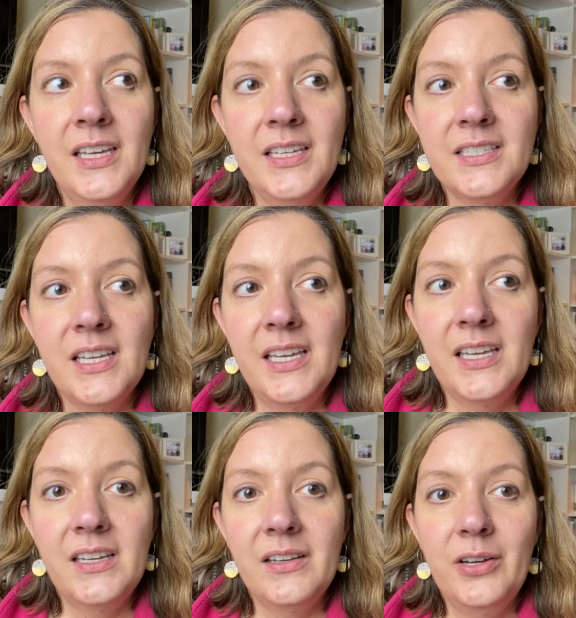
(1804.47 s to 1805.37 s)
is
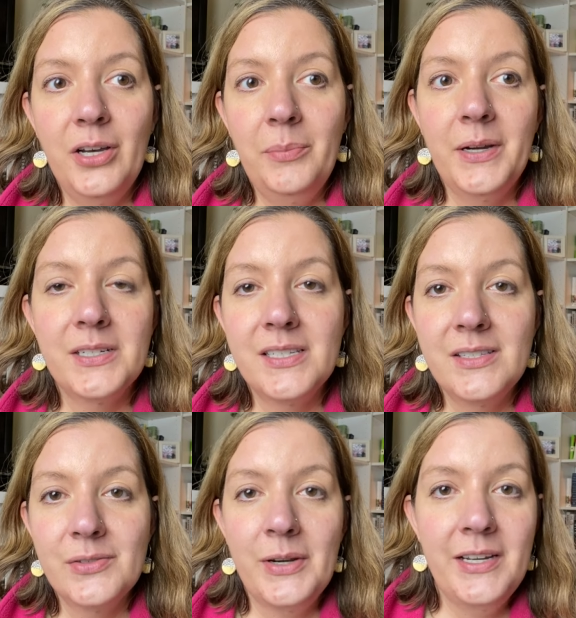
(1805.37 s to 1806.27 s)
like a
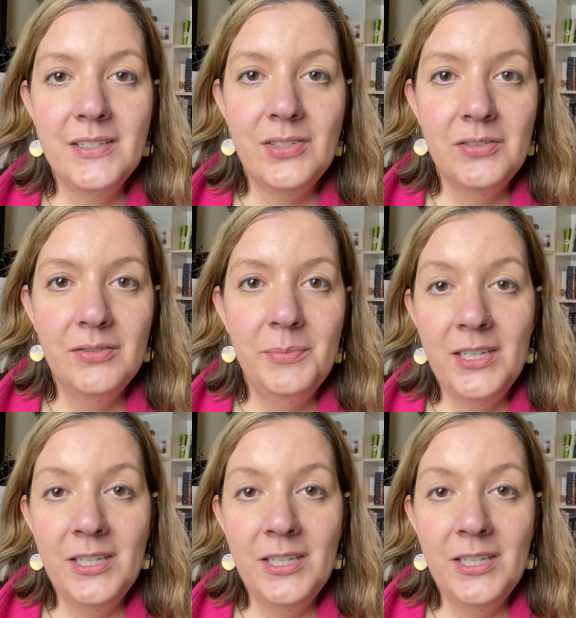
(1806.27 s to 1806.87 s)
person's right to be